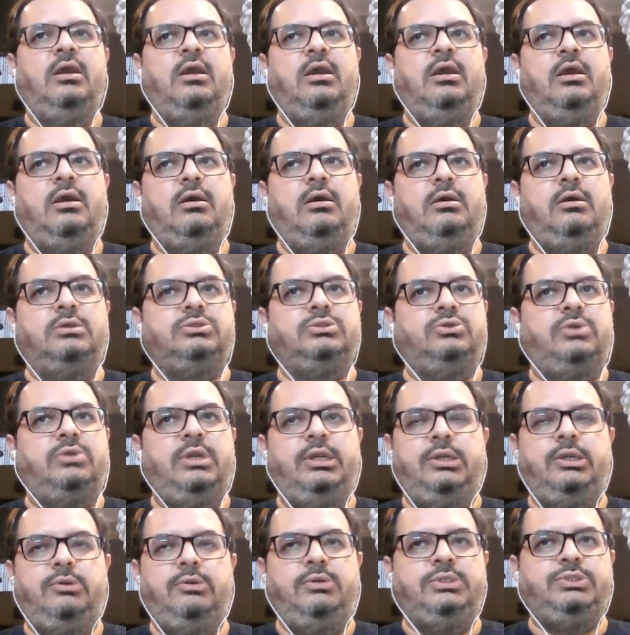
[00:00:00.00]
So
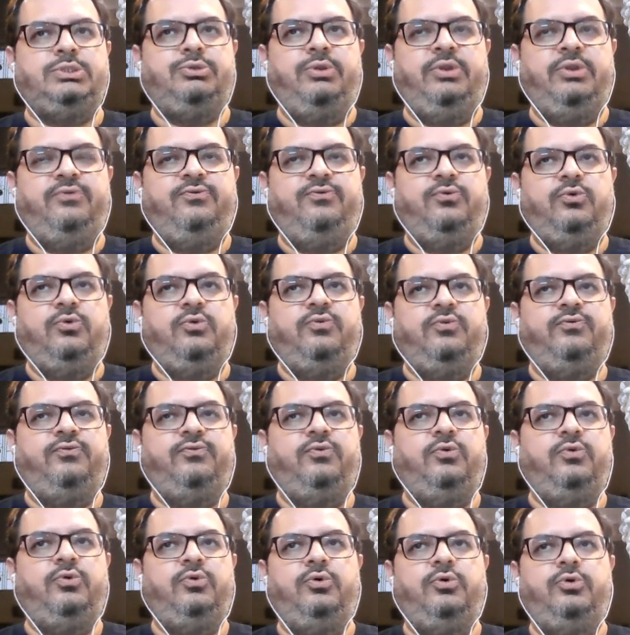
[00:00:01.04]
right now it's
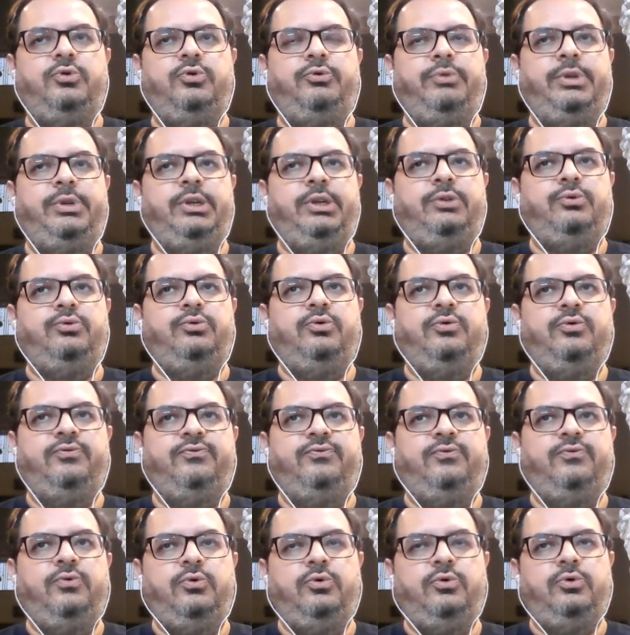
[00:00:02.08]
24.04,
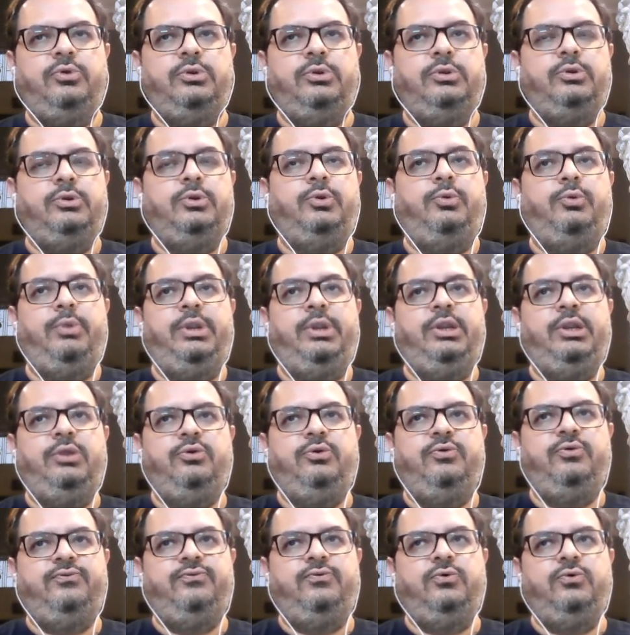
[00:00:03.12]
22.04,
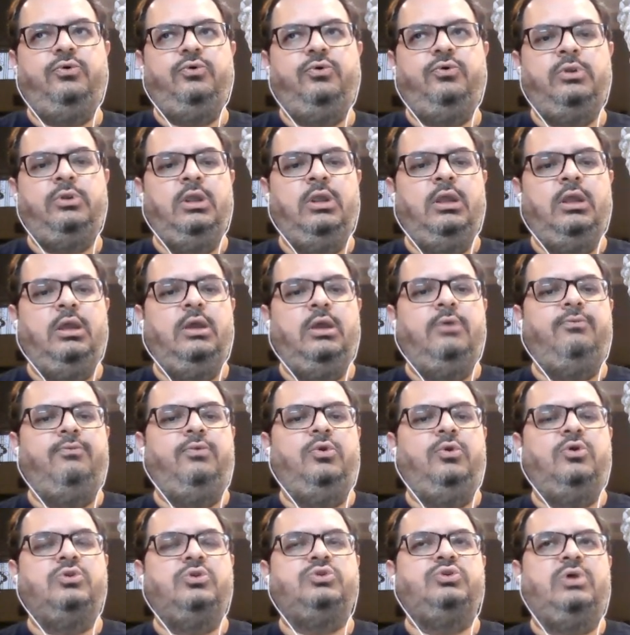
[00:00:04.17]
20.04. We
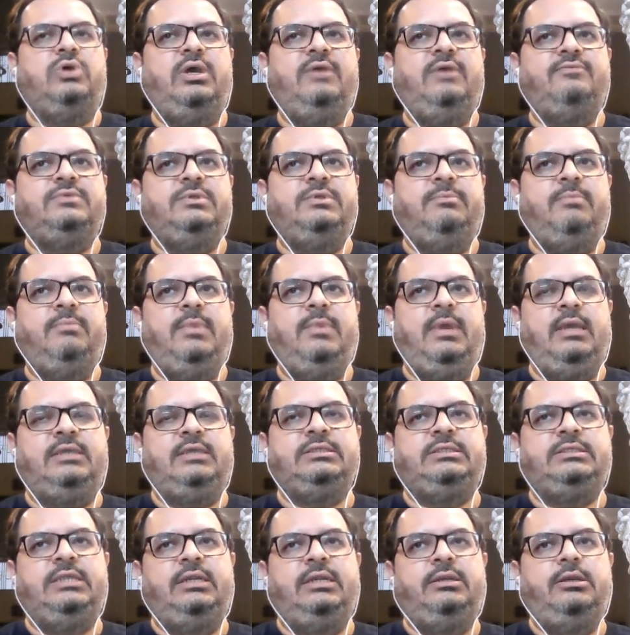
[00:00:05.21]
also have some
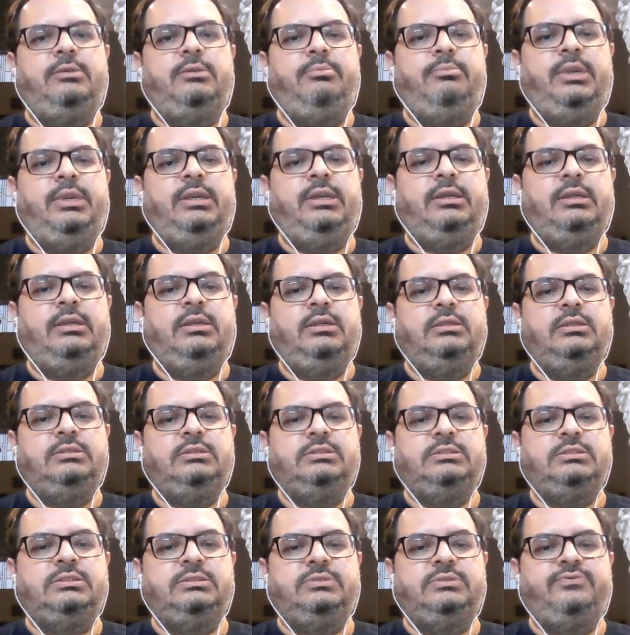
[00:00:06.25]
extended
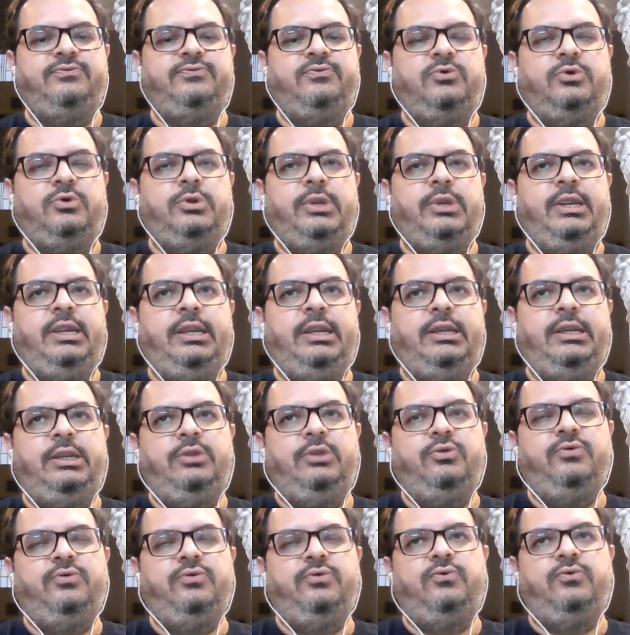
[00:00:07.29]
maintenance for
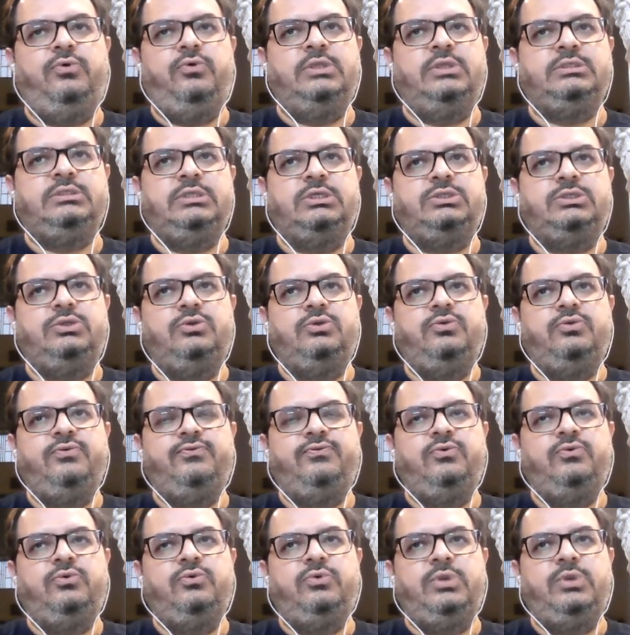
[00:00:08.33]
18.04 and
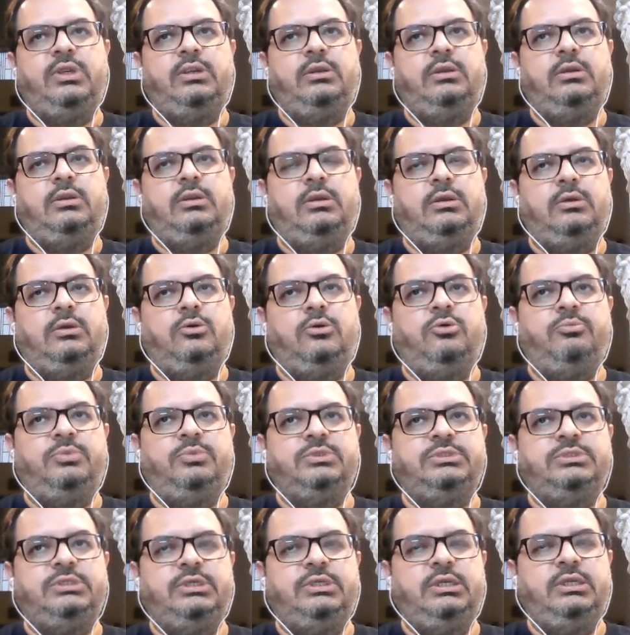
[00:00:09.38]
16.04, and
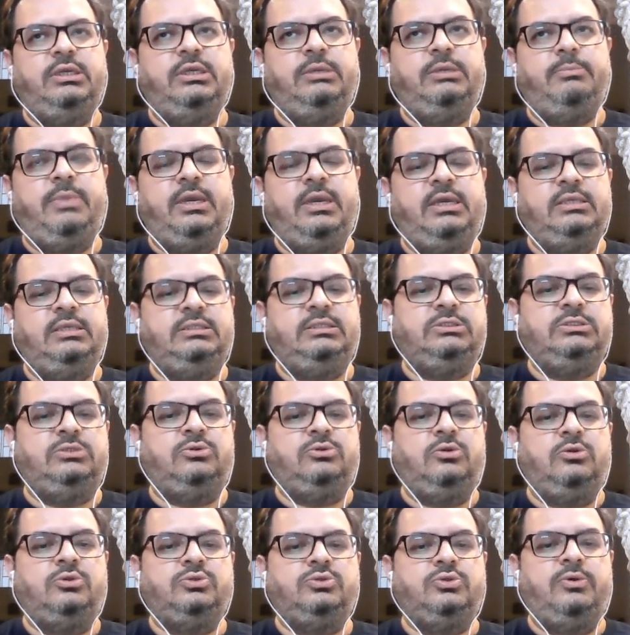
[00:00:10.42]
OpenJDK packages are
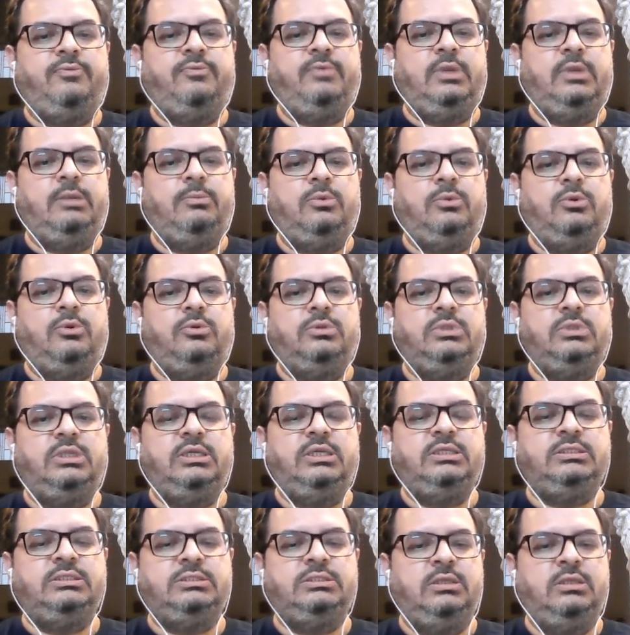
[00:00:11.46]
also available on
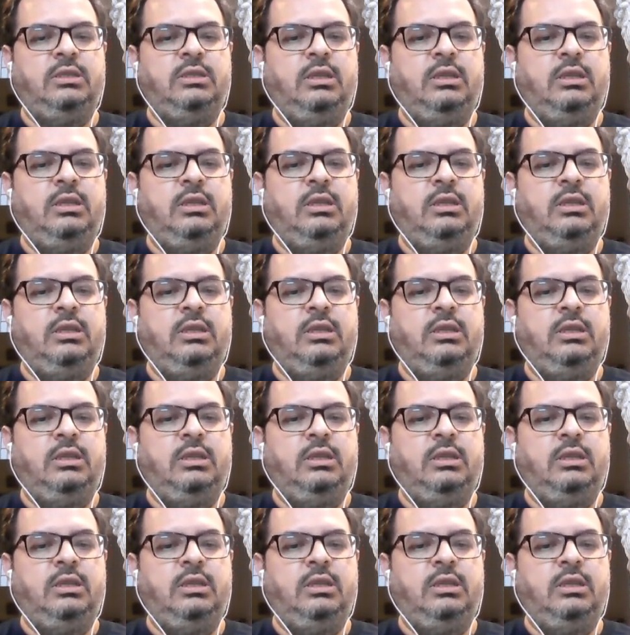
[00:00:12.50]
these.